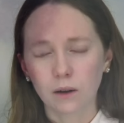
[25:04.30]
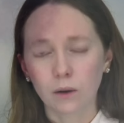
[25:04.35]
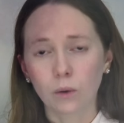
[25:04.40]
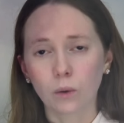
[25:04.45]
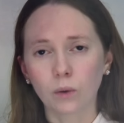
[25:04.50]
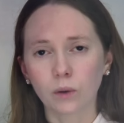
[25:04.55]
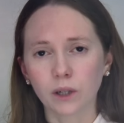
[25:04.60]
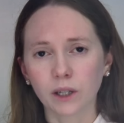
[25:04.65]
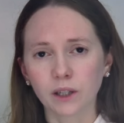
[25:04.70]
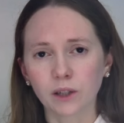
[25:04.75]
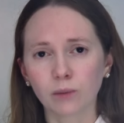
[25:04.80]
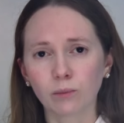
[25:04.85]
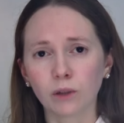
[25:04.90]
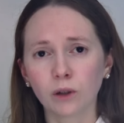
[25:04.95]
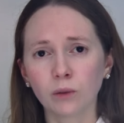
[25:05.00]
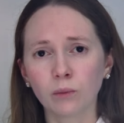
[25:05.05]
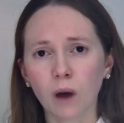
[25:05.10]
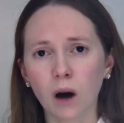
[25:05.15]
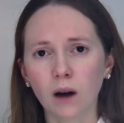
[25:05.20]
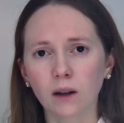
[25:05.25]
According to
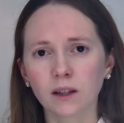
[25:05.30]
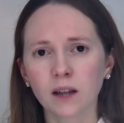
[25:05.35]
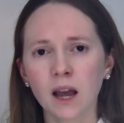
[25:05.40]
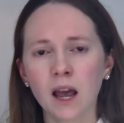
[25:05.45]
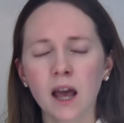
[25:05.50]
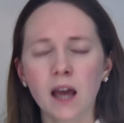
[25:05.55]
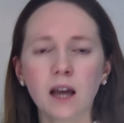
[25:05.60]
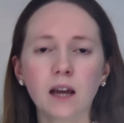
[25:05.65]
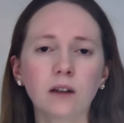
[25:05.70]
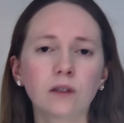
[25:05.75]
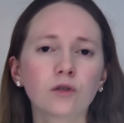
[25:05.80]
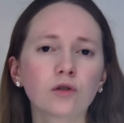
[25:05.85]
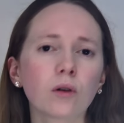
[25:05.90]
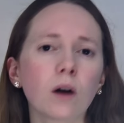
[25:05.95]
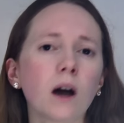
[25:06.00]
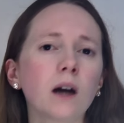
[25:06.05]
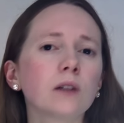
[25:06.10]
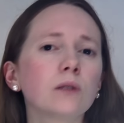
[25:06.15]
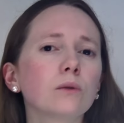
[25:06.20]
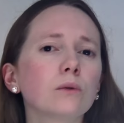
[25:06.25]
Blumhardt, he had
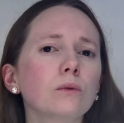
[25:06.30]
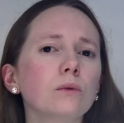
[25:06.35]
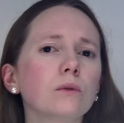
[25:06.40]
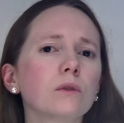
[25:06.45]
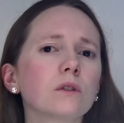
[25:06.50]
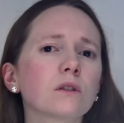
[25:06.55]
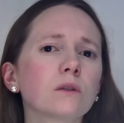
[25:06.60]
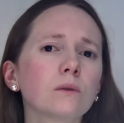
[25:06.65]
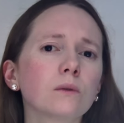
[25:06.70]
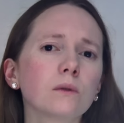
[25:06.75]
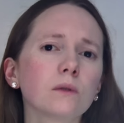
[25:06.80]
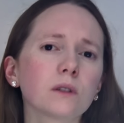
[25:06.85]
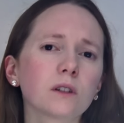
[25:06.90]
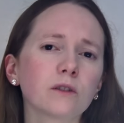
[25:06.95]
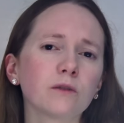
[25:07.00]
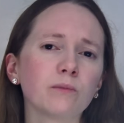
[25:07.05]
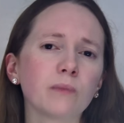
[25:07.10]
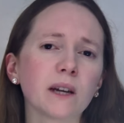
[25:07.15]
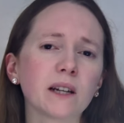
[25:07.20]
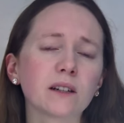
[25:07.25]
tried all sorts
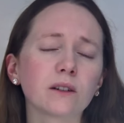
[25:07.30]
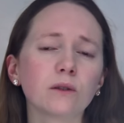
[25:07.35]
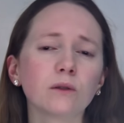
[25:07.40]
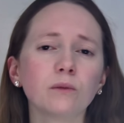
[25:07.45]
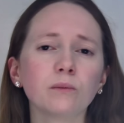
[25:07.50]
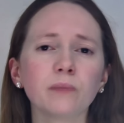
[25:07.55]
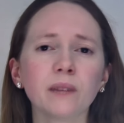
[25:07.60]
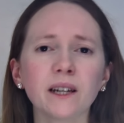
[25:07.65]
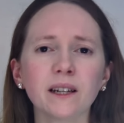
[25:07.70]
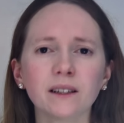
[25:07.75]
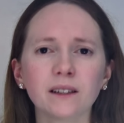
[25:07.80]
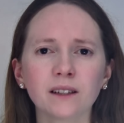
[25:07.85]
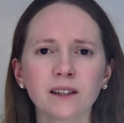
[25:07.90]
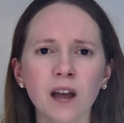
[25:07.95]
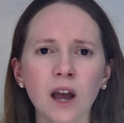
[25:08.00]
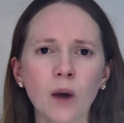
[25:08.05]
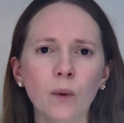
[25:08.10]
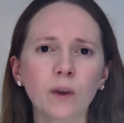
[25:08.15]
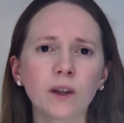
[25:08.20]
of medical means